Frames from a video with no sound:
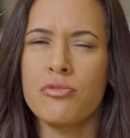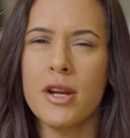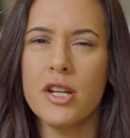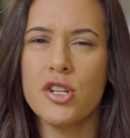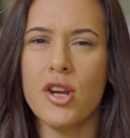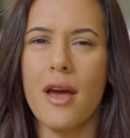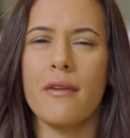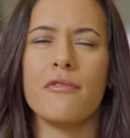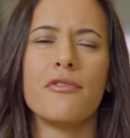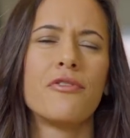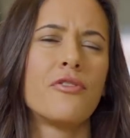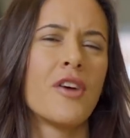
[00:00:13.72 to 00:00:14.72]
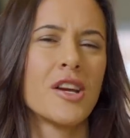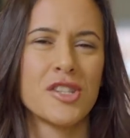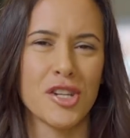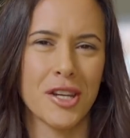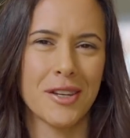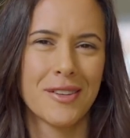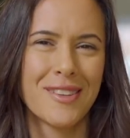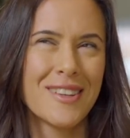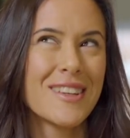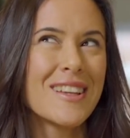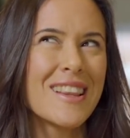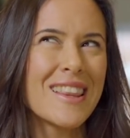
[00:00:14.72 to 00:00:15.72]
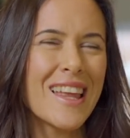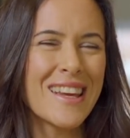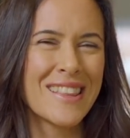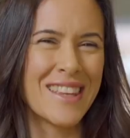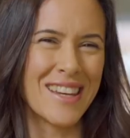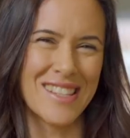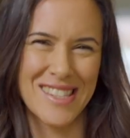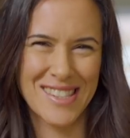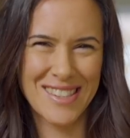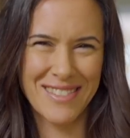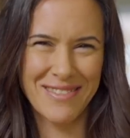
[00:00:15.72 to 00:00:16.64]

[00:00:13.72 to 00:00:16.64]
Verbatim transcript: rich and fudgy, like this.